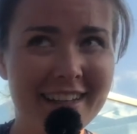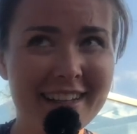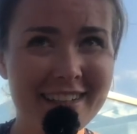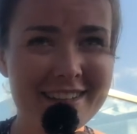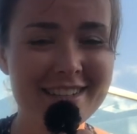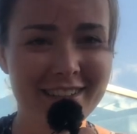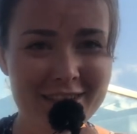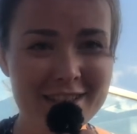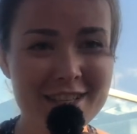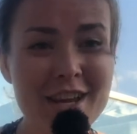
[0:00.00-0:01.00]
Usually you
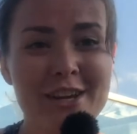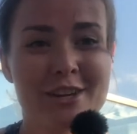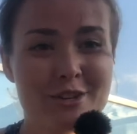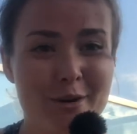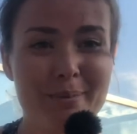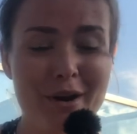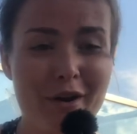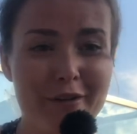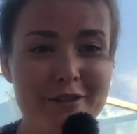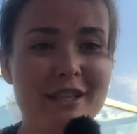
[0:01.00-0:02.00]
just drop it
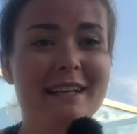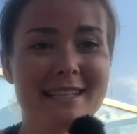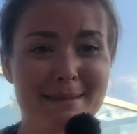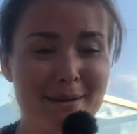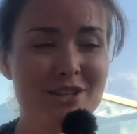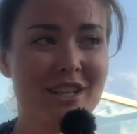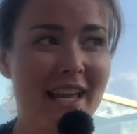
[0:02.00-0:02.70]
off to like a special